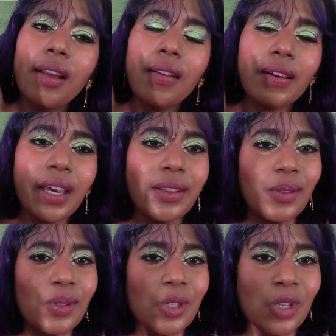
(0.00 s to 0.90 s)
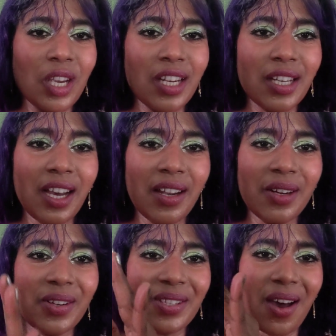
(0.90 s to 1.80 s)
look at those shade
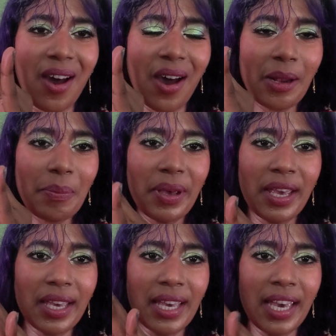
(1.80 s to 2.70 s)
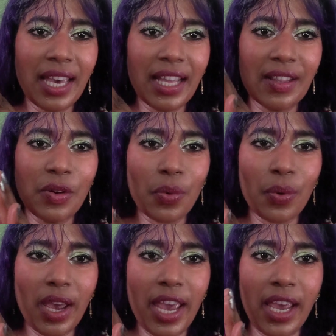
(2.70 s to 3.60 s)
colors, a hot pink
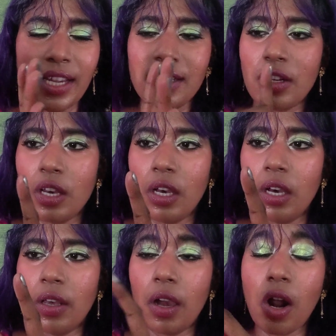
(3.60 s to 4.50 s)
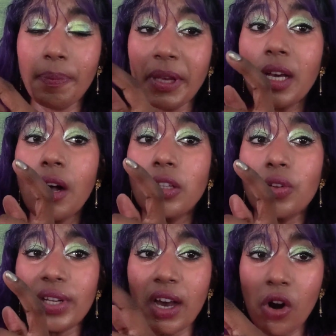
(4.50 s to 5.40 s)
hot pink called
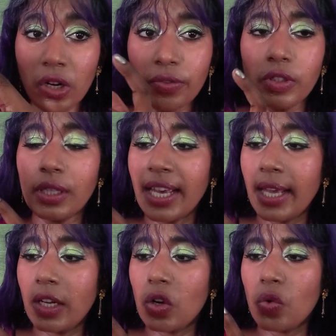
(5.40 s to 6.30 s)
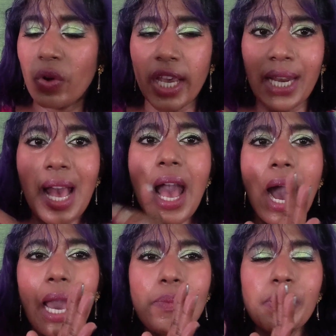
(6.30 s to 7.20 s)
Carnival and Rain.
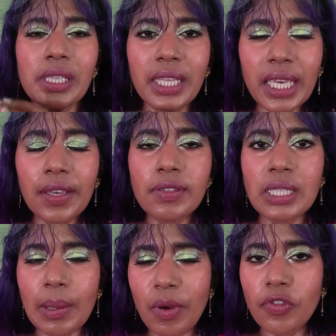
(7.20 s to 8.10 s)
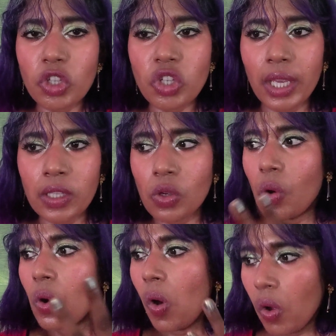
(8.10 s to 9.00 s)
I believe some of the shades,
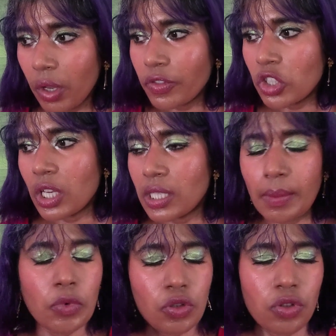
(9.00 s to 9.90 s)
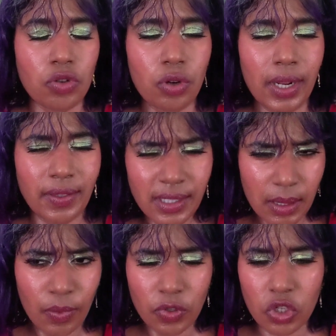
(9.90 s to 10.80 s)
or all of the shades, I'm not sure, I think
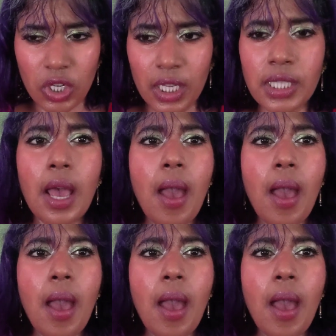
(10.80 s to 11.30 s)
some of the shades